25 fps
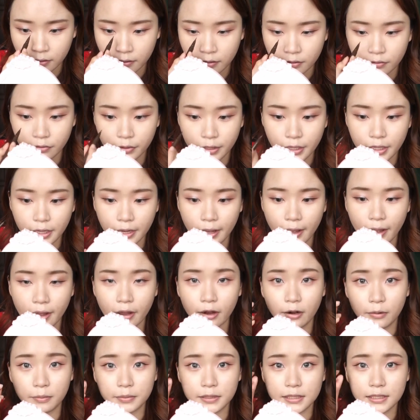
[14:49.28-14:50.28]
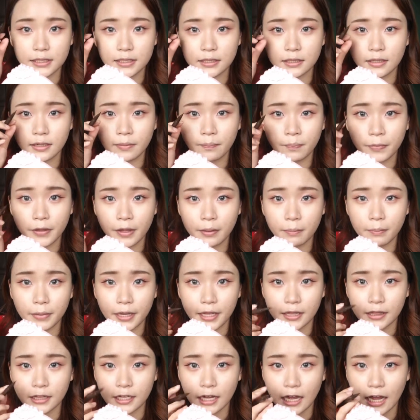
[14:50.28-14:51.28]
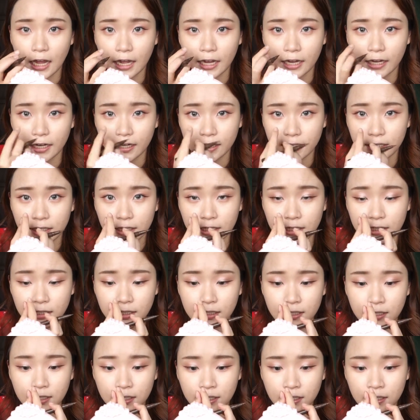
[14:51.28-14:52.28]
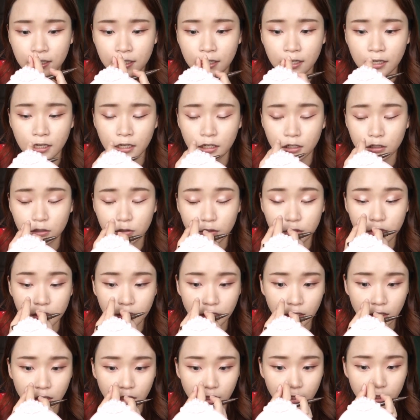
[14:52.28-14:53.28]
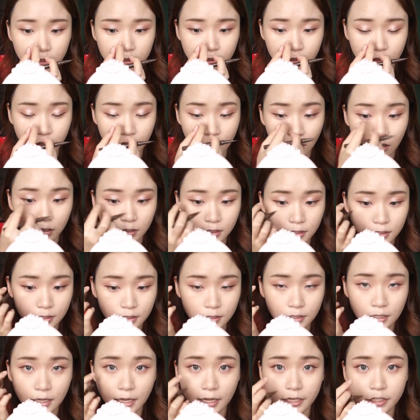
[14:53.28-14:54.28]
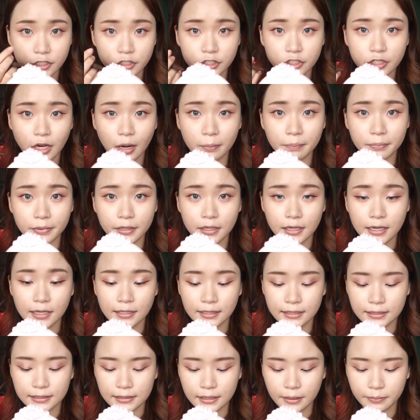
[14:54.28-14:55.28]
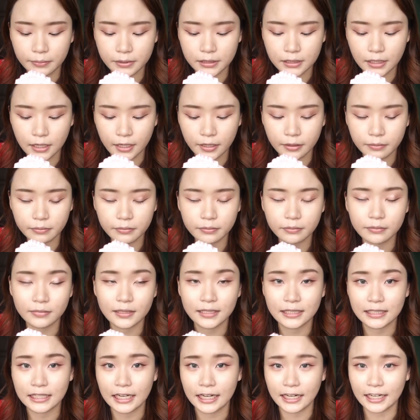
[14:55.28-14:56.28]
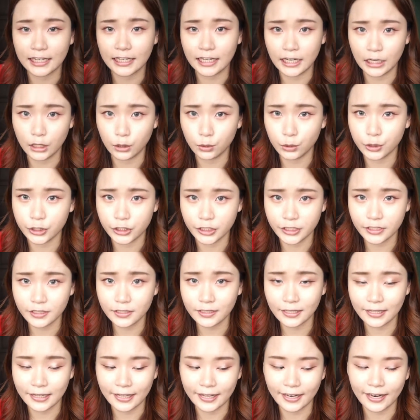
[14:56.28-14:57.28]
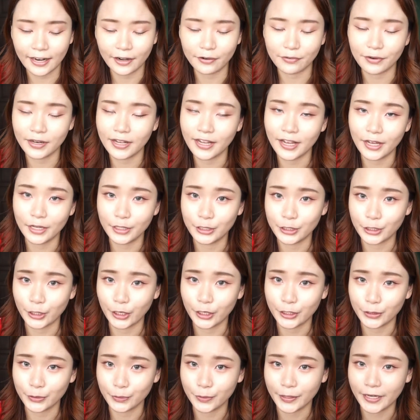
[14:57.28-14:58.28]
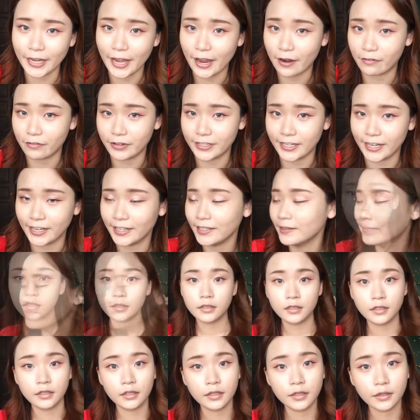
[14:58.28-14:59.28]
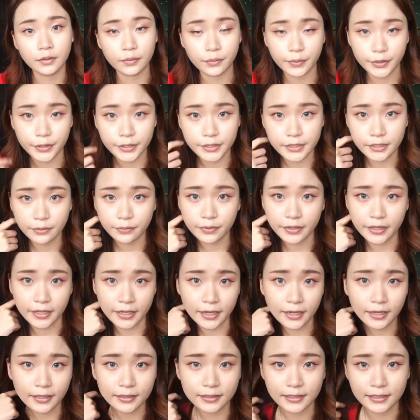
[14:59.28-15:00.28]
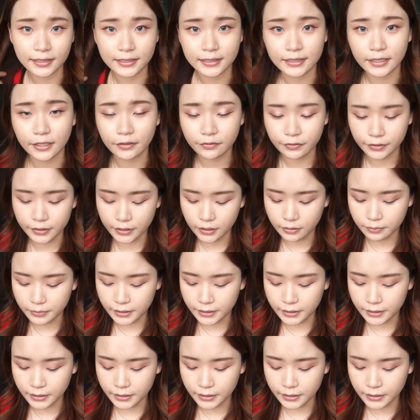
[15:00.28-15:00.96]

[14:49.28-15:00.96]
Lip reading: really helps make the eye look a lot longer and sharper at the same time. It's like an illusion that I really enjoy doing every day. When you're done with that, it's time for some